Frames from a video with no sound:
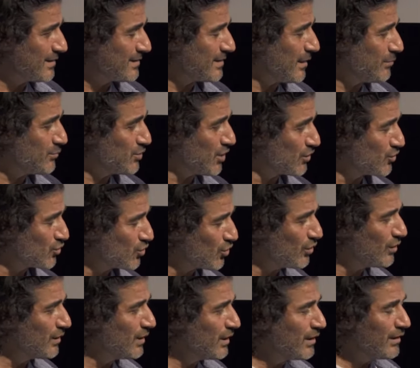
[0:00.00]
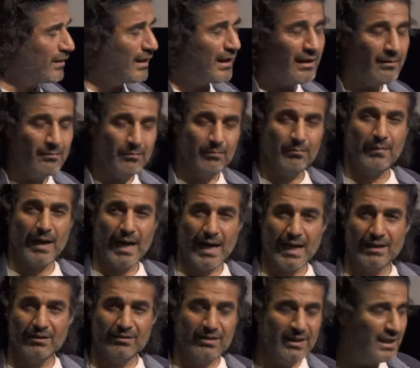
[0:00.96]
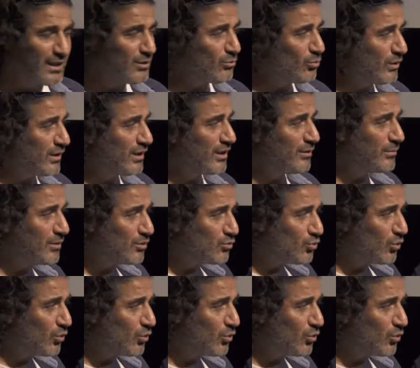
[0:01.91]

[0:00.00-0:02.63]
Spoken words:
But it was very brutal